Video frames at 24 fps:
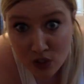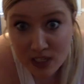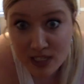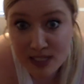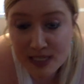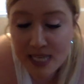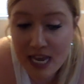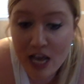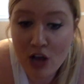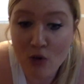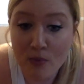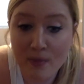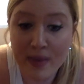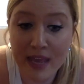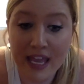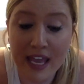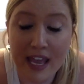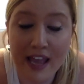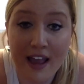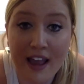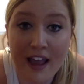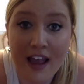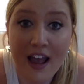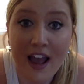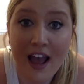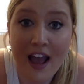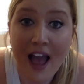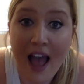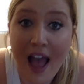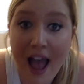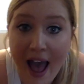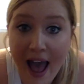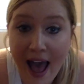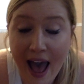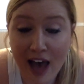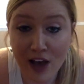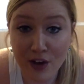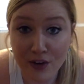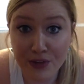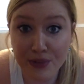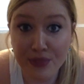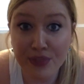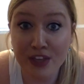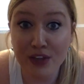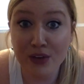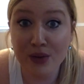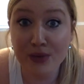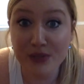you to tell me how you
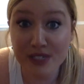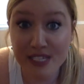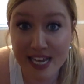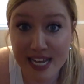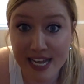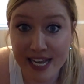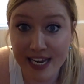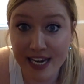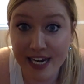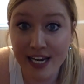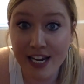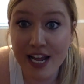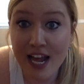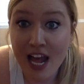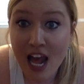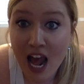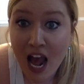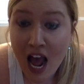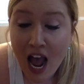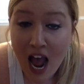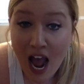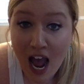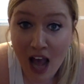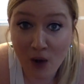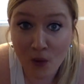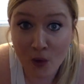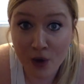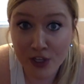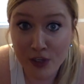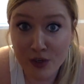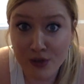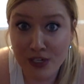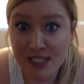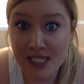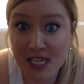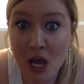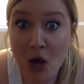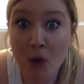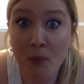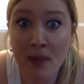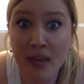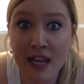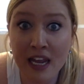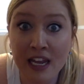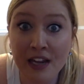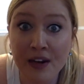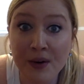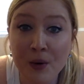think you did. I want you to tell
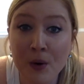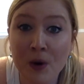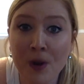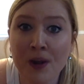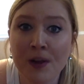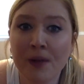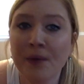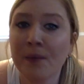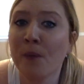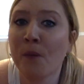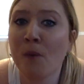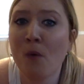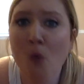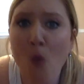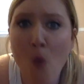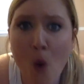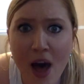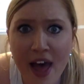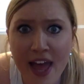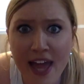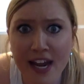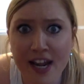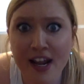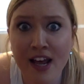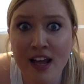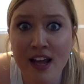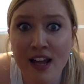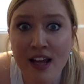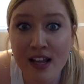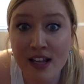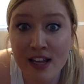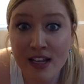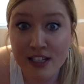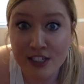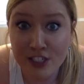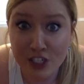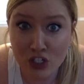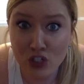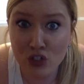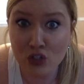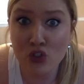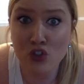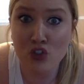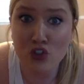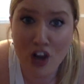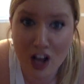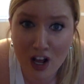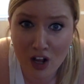me what did you
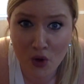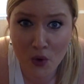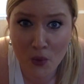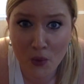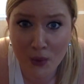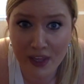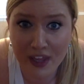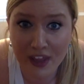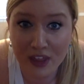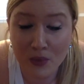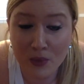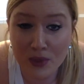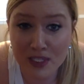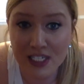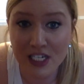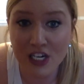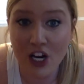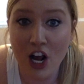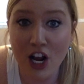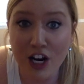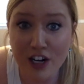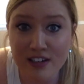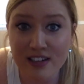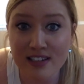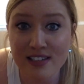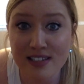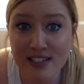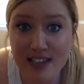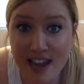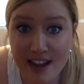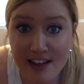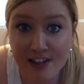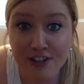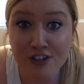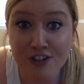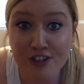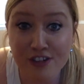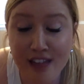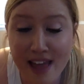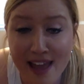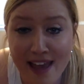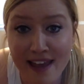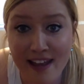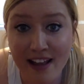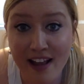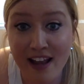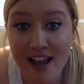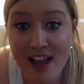struggle with? Was it hard to stay on your
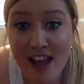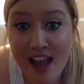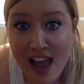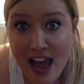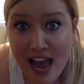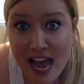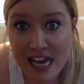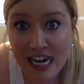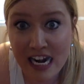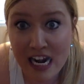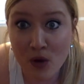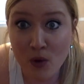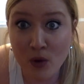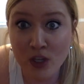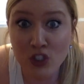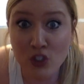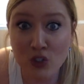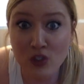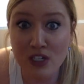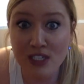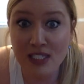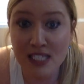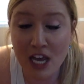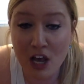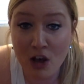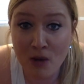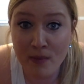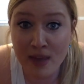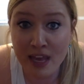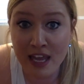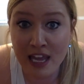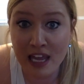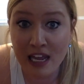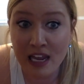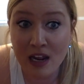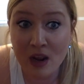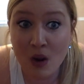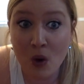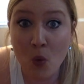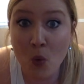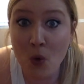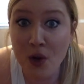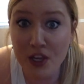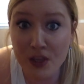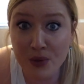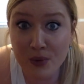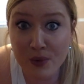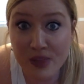leg? And I want you to tell me
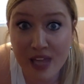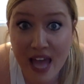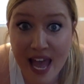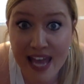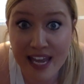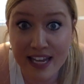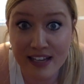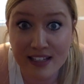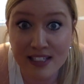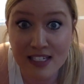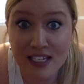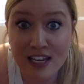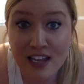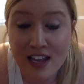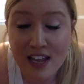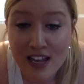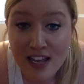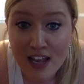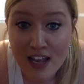what you liked.